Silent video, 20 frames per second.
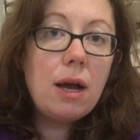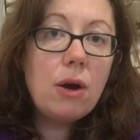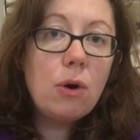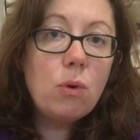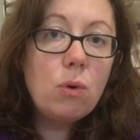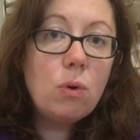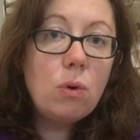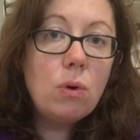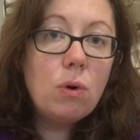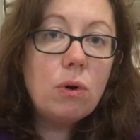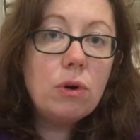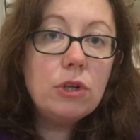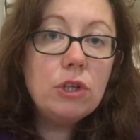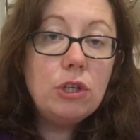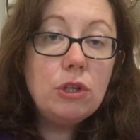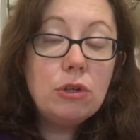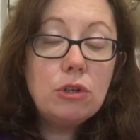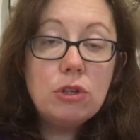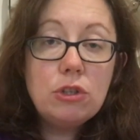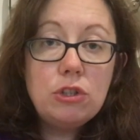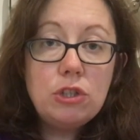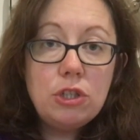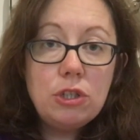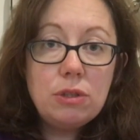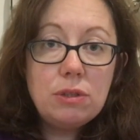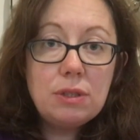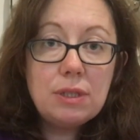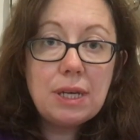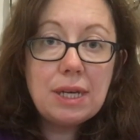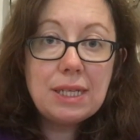or you could
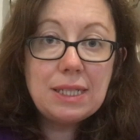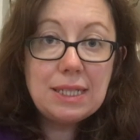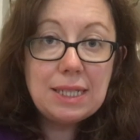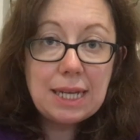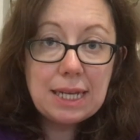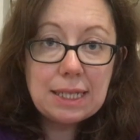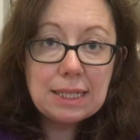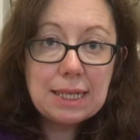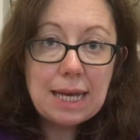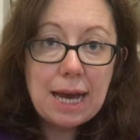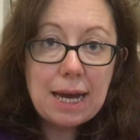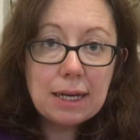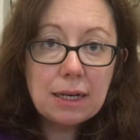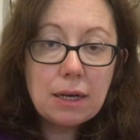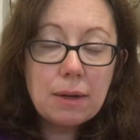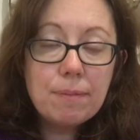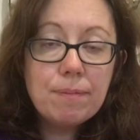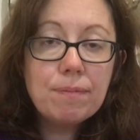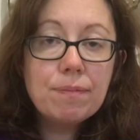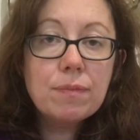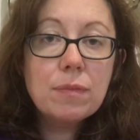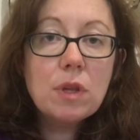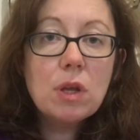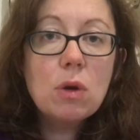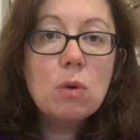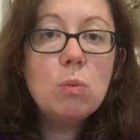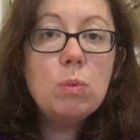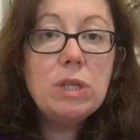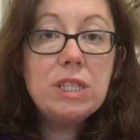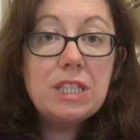use a zigzag.
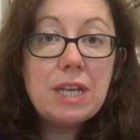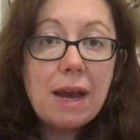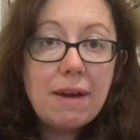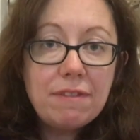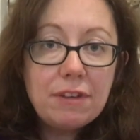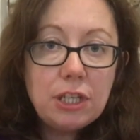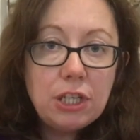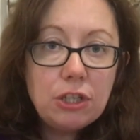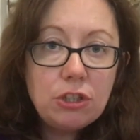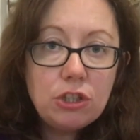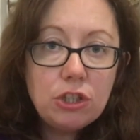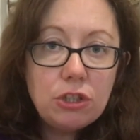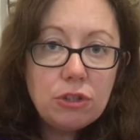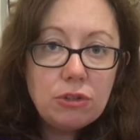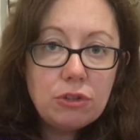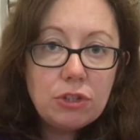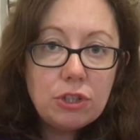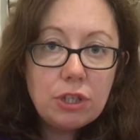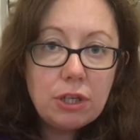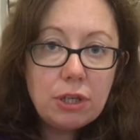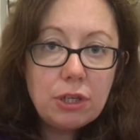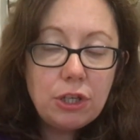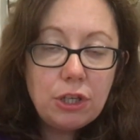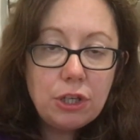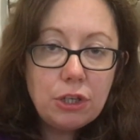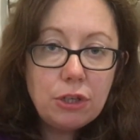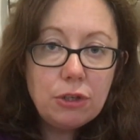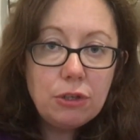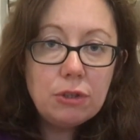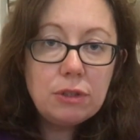Whichever you choose to
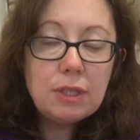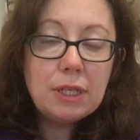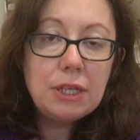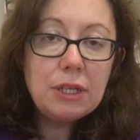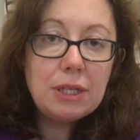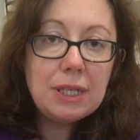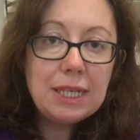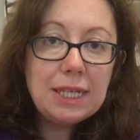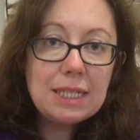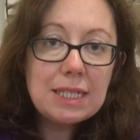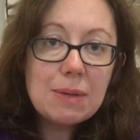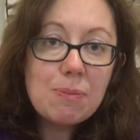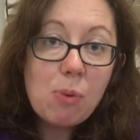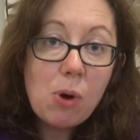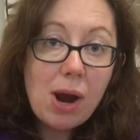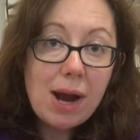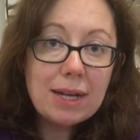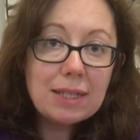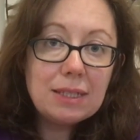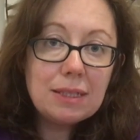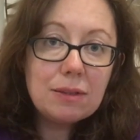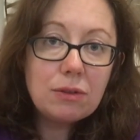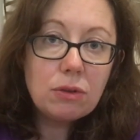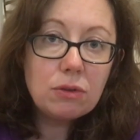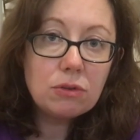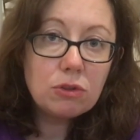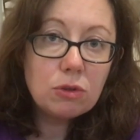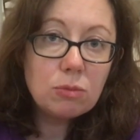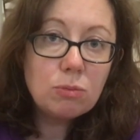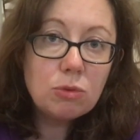use, you need to practice
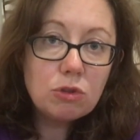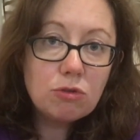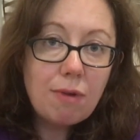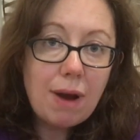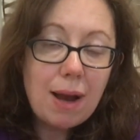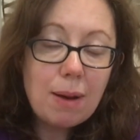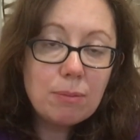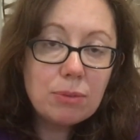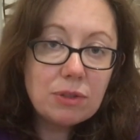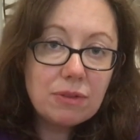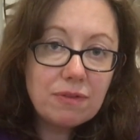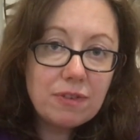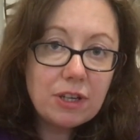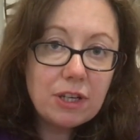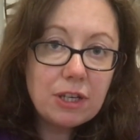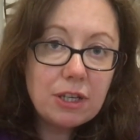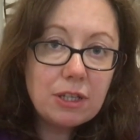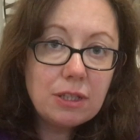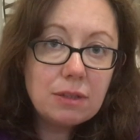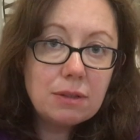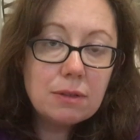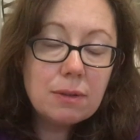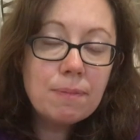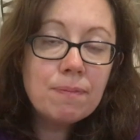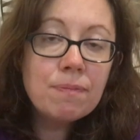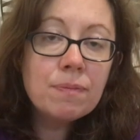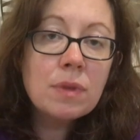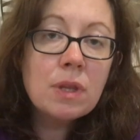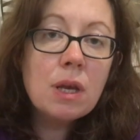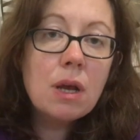on some scraps first.
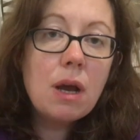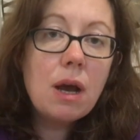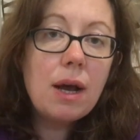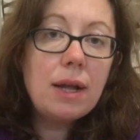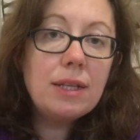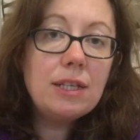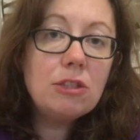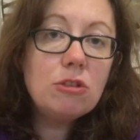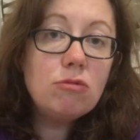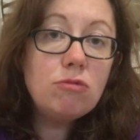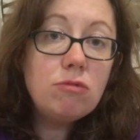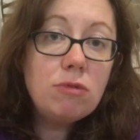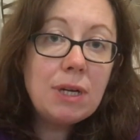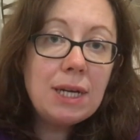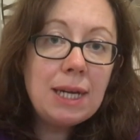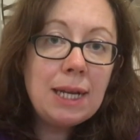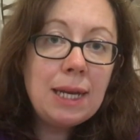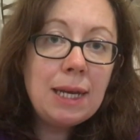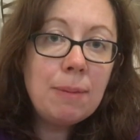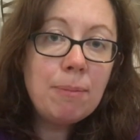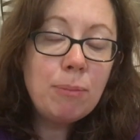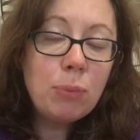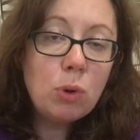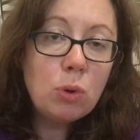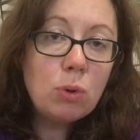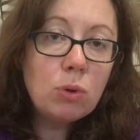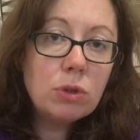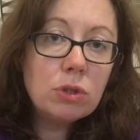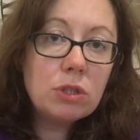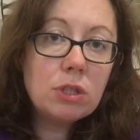And it's really
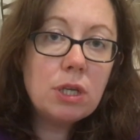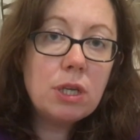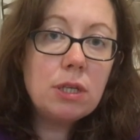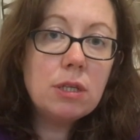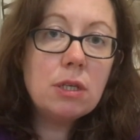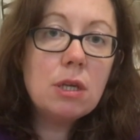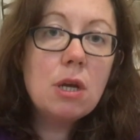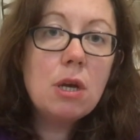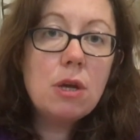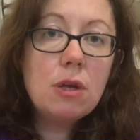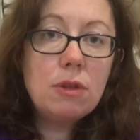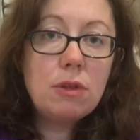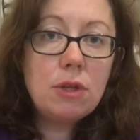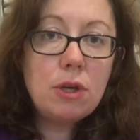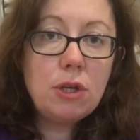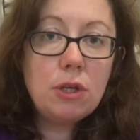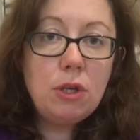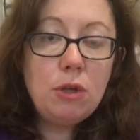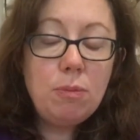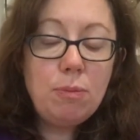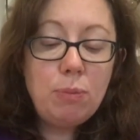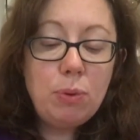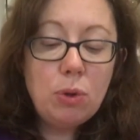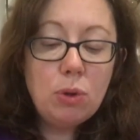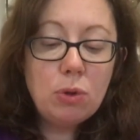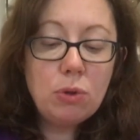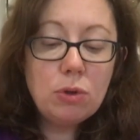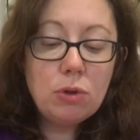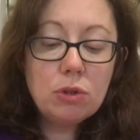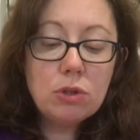important that you
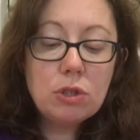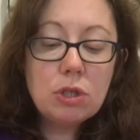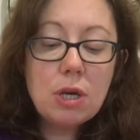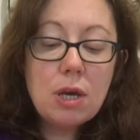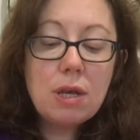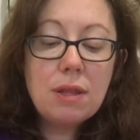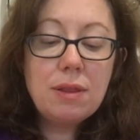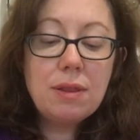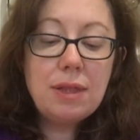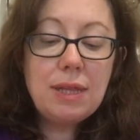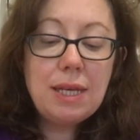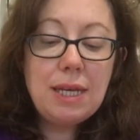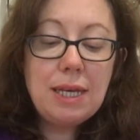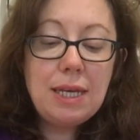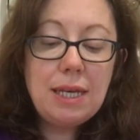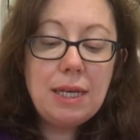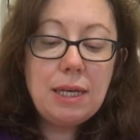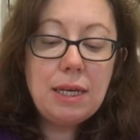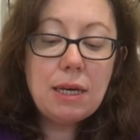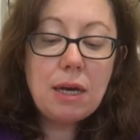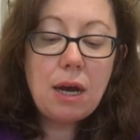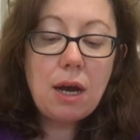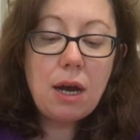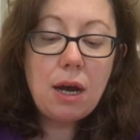put the